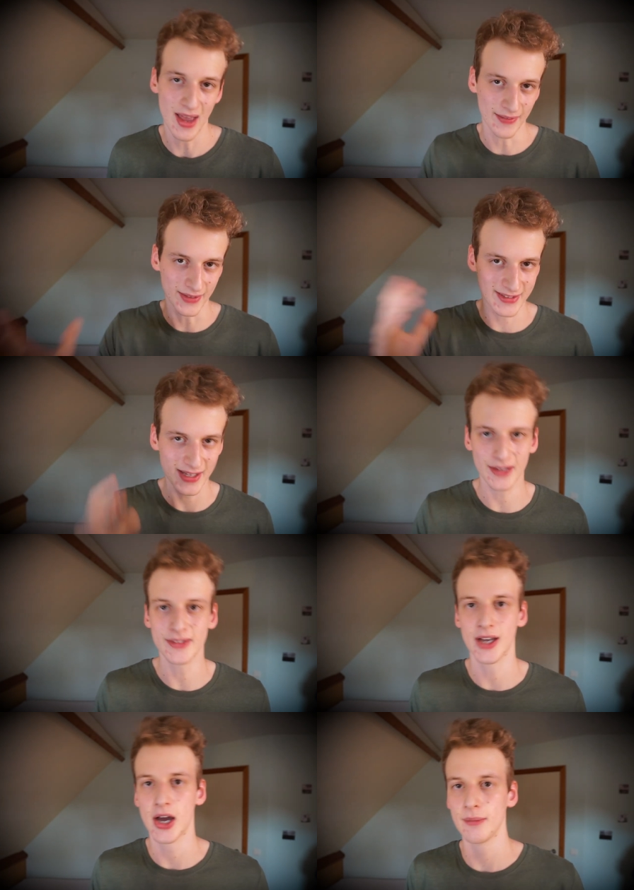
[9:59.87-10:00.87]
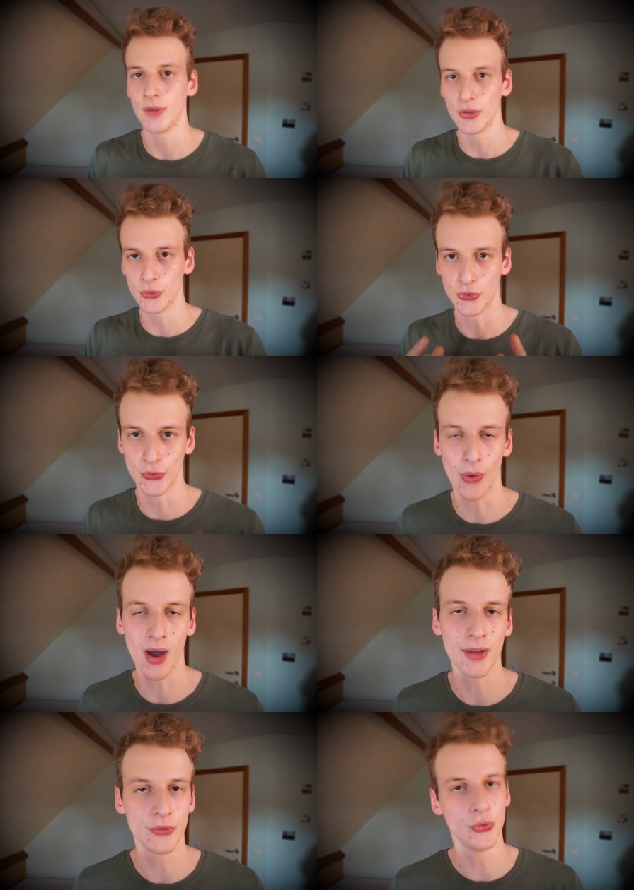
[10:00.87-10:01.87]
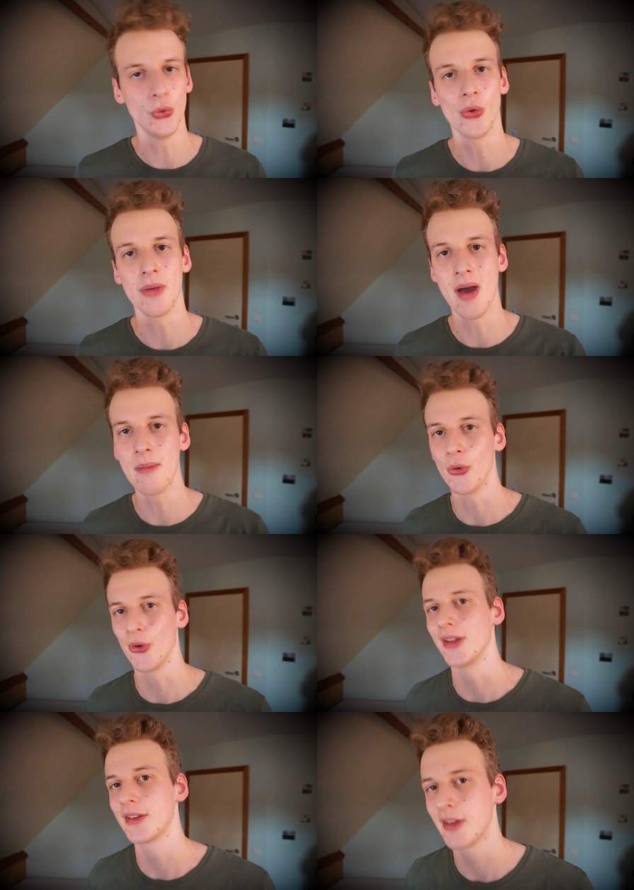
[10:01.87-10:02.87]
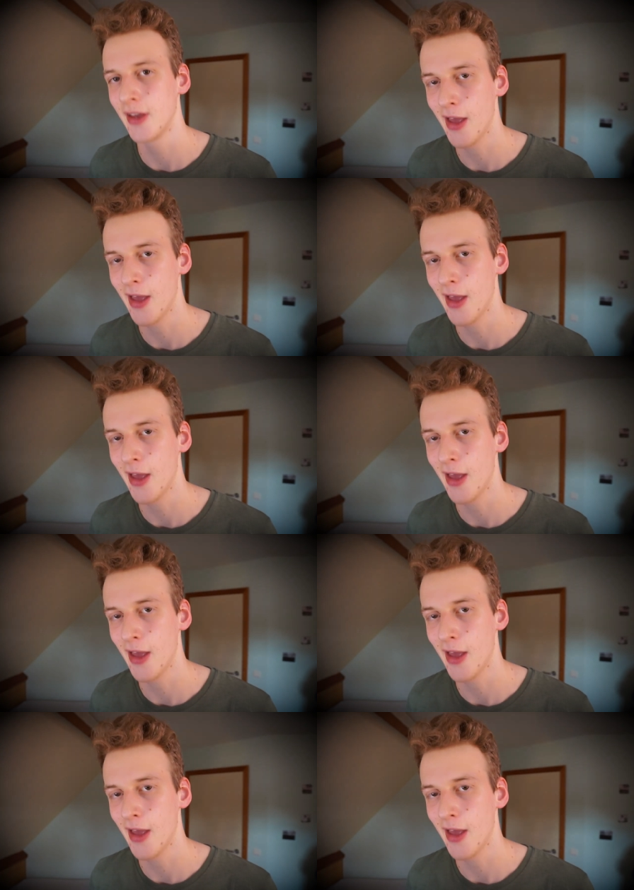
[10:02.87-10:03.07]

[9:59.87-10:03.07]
and the second time to try to remember it.